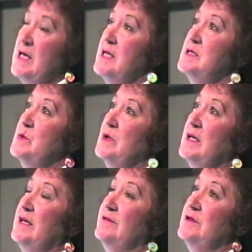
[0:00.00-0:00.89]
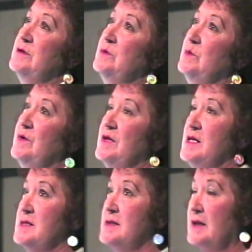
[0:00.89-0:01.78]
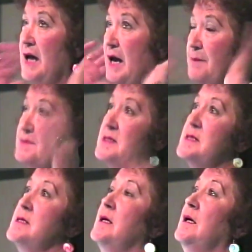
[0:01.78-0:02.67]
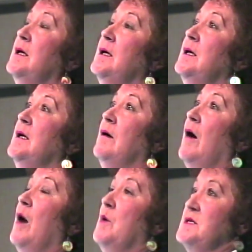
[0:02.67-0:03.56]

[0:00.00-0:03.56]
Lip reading: heads were covered with these caps. I